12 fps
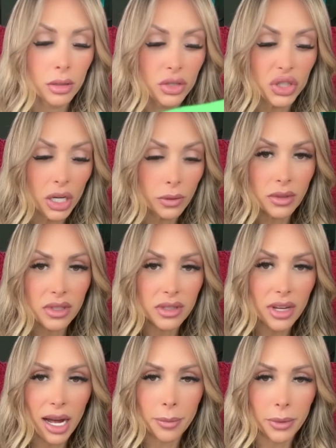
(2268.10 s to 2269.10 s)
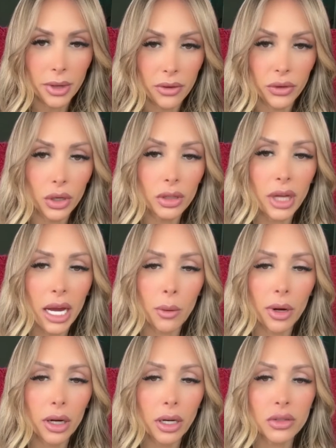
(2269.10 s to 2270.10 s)
Don't stop. If you're a light
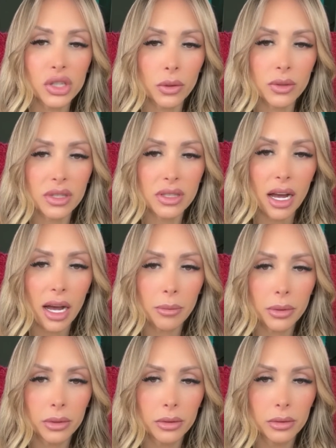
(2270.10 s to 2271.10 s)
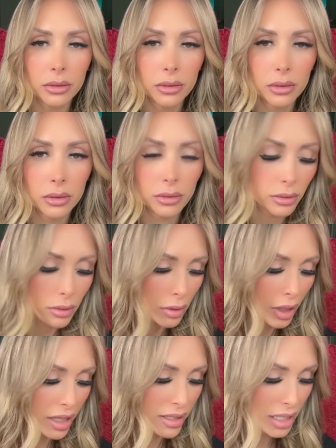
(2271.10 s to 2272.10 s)
worker, don't stop.
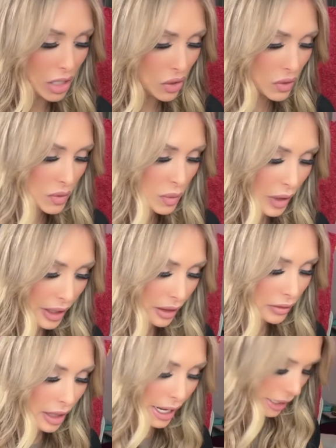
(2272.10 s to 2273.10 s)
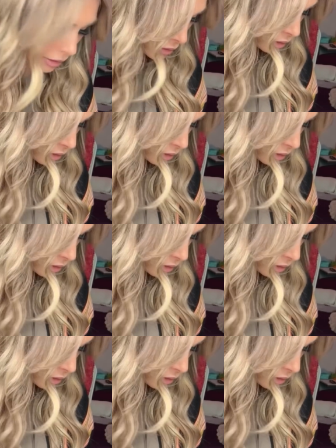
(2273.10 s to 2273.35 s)
Continue spreading light.